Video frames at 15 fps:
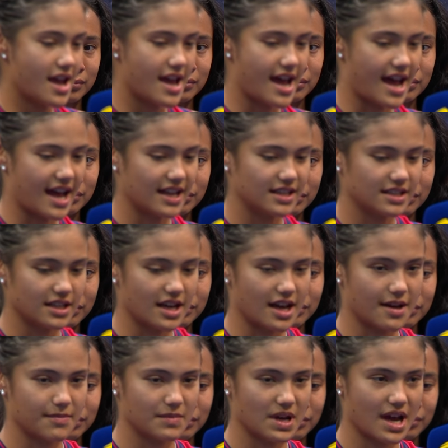and
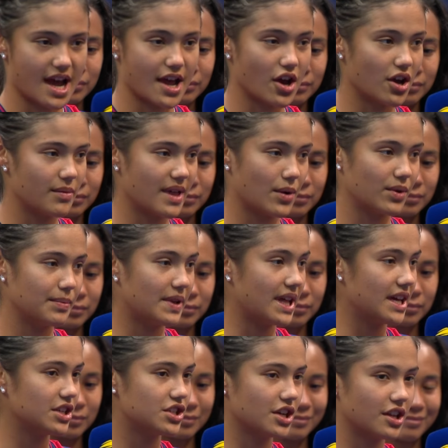I hope that we
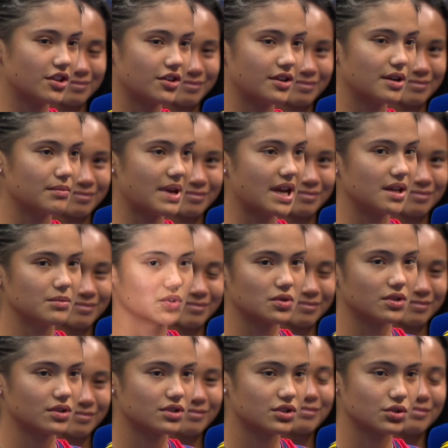play each other in many
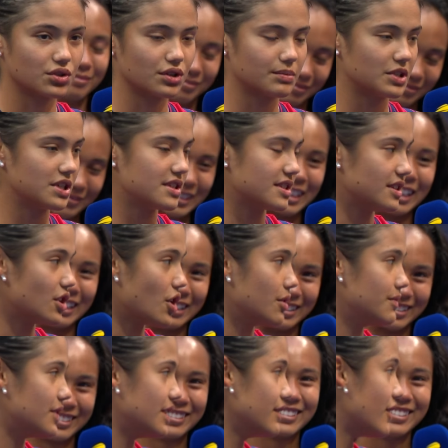more tournaments and
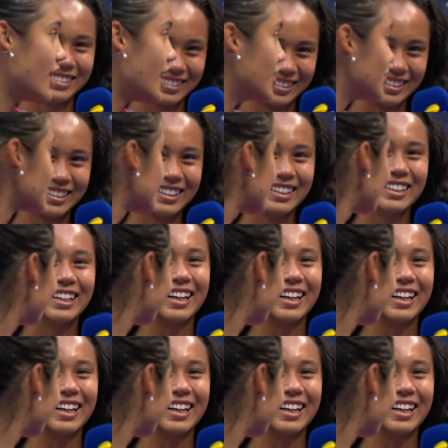hopefully finals.